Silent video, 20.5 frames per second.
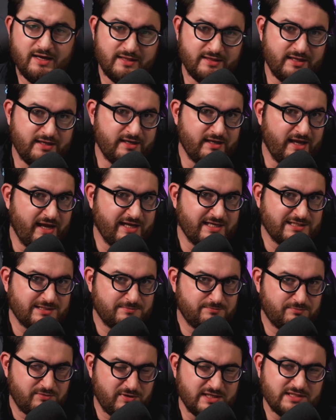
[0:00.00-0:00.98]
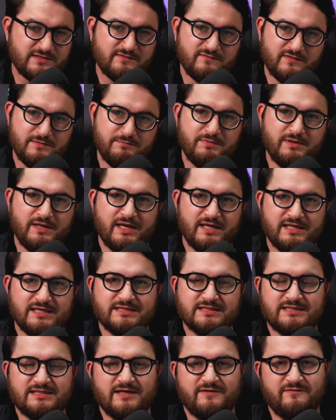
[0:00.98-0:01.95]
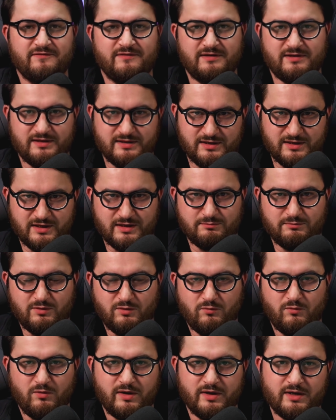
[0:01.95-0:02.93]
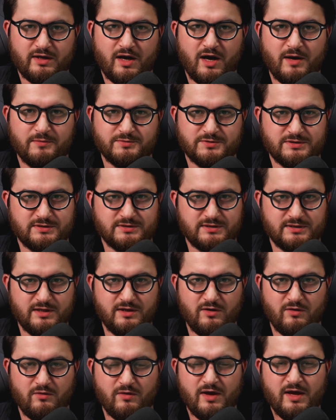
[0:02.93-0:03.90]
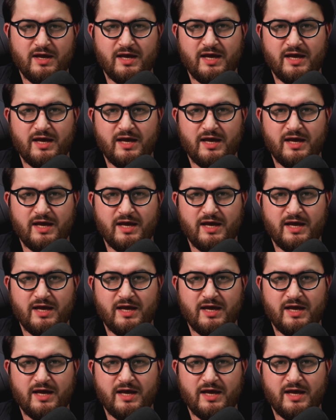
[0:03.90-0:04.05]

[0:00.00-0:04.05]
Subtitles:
then ExpressVPN is definitely the number one option to go.